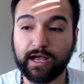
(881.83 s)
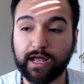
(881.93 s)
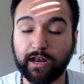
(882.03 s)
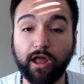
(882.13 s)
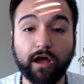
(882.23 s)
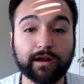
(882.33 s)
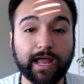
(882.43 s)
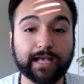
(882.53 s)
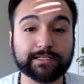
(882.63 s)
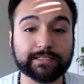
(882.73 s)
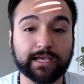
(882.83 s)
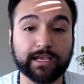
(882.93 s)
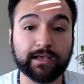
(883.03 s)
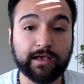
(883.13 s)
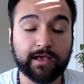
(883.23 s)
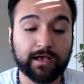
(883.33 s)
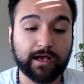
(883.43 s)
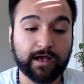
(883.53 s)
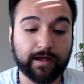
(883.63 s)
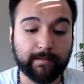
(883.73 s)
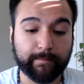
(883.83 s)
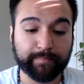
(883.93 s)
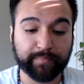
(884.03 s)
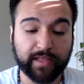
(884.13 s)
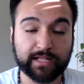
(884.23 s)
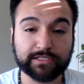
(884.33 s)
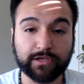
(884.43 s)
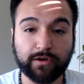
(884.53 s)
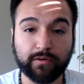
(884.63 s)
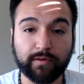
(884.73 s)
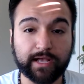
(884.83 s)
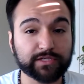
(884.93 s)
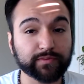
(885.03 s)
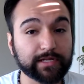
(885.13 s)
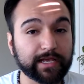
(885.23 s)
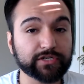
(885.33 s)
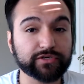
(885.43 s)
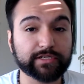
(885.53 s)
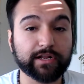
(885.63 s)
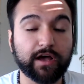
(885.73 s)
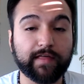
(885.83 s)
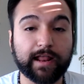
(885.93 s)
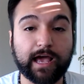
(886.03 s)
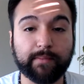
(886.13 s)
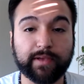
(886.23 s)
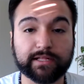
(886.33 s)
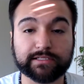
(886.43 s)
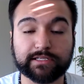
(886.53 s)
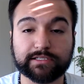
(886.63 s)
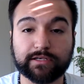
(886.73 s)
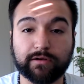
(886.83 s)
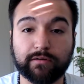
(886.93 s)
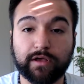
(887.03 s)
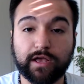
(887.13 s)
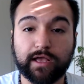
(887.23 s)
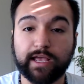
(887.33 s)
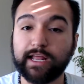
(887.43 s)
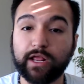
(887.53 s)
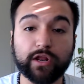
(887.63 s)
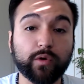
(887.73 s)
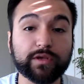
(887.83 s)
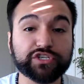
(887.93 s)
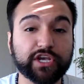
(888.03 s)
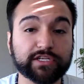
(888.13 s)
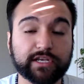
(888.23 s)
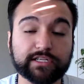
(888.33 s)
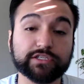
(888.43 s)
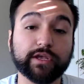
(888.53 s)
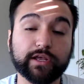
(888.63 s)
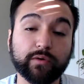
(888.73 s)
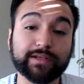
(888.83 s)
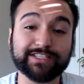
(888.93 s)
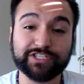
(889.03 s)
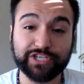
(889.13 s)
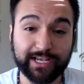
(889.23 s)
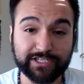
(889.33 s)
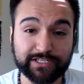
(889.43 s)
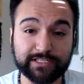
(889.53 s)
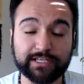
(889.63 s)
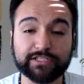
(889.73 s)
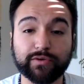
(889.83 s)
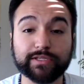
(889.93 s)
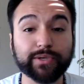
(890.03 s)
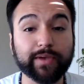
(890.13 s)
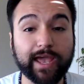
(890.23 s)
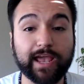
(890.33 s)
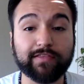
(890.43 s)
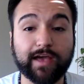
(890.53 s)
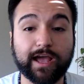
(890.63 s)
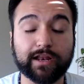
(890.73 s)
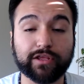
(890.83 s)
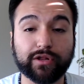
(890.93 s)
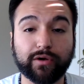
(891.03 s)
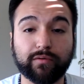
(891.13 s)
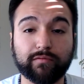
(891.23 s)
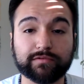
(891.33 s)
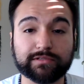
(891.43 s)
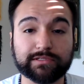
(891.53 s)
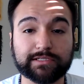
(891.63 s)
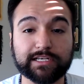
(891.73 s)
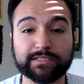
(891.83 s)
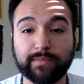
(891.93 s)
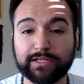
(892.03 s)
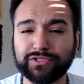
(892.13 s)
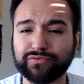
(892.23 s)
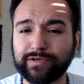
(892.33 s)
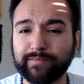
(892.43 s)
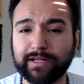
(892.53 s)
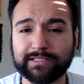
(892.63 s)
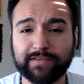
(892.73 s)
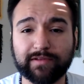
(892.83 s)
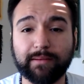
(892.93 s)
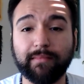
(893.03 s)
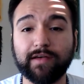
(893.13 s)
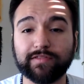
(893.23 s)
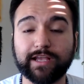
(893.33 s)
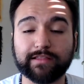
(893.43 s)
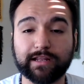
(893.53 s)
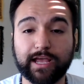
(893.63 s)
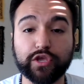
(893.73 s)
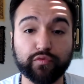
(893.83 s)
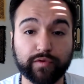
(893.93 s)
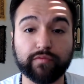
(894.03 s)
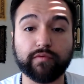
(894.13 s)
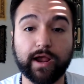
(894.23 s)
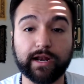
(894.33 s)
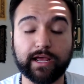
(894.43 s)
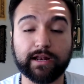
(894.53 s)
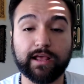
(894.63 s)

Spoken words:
long lasting. And so it's really interesting how that happens. And so it always it always changes. And so it's okay that 6 months, 3 months, even a month down the line you rewrite it.